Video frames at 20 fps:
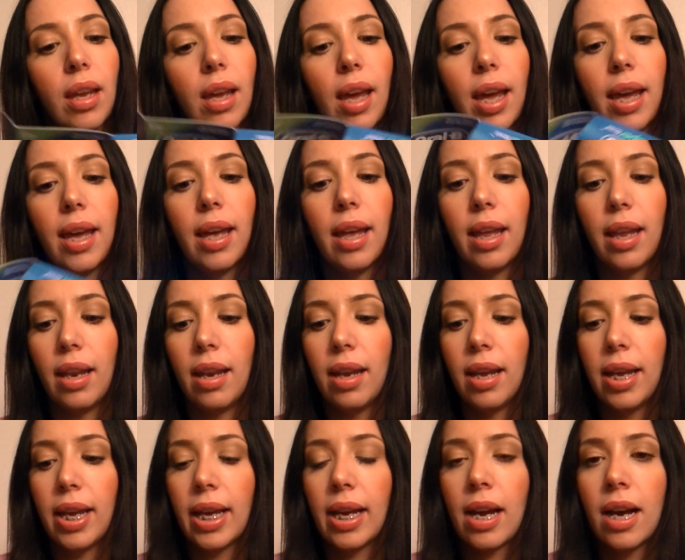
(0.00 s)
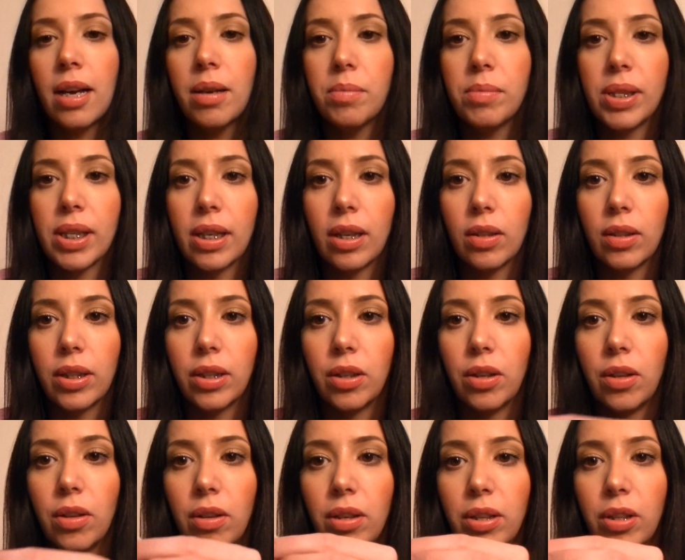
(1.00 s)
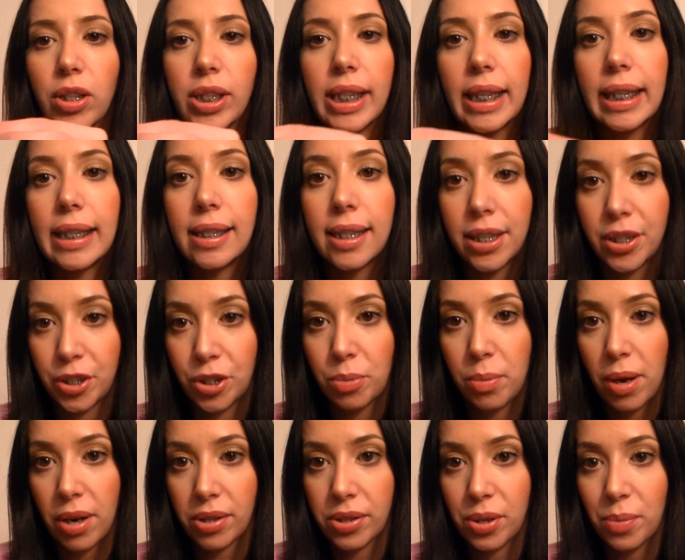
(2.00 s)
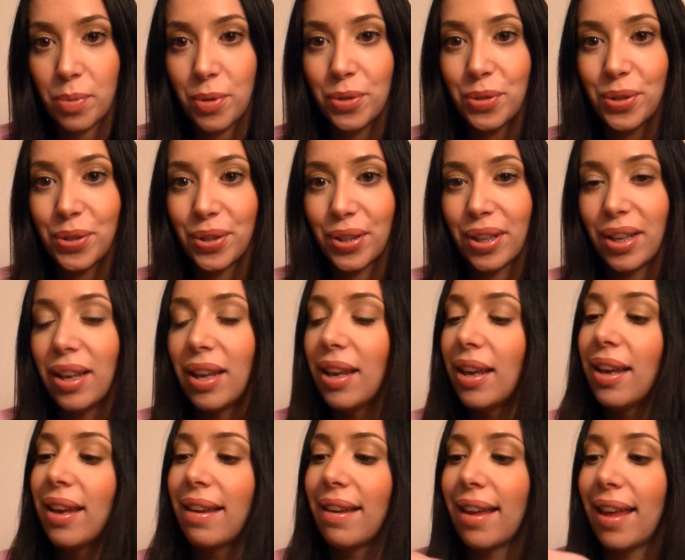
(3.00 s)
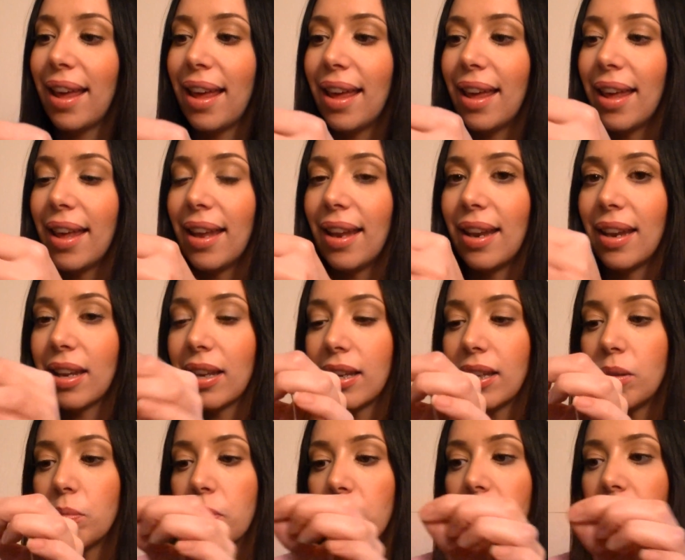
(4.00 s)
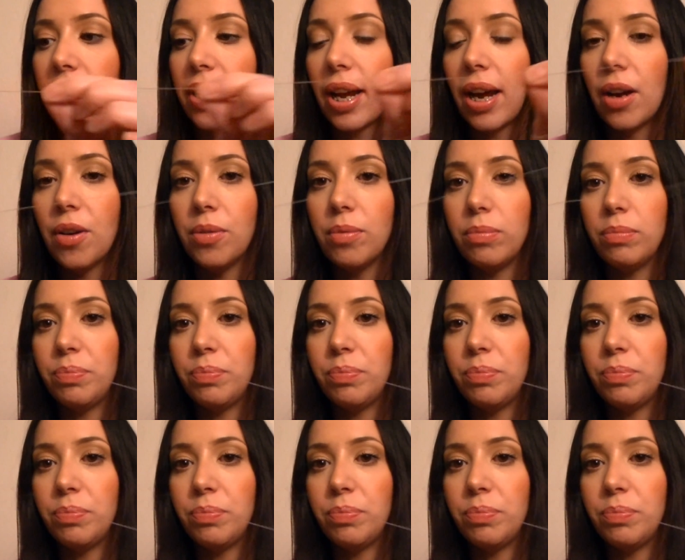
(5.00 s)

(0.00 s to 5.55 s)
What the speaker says: and it comes in a little, it looks like a tissue box almost, and you pull it out,